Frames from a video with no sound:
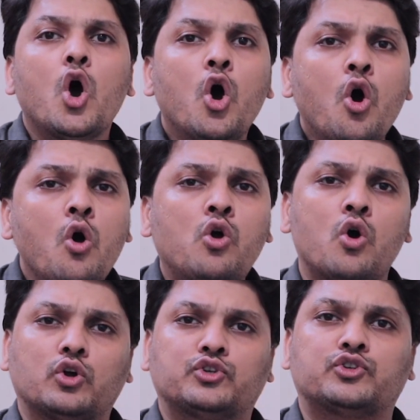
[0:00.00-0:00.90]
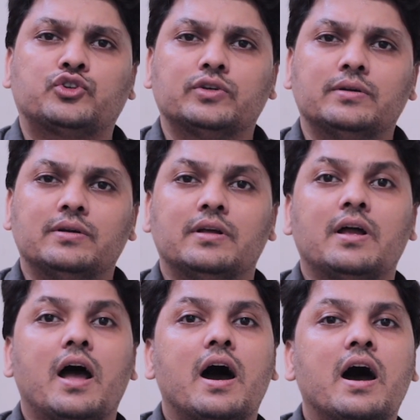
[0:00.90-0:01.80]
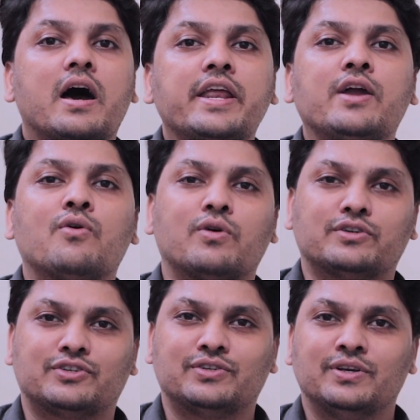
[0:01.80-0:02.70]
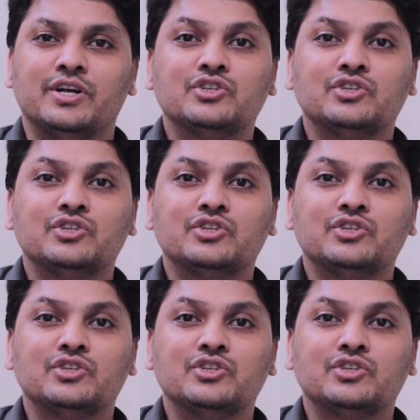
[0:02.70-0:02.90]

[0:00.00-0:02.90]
Who cooks? Hari cooks.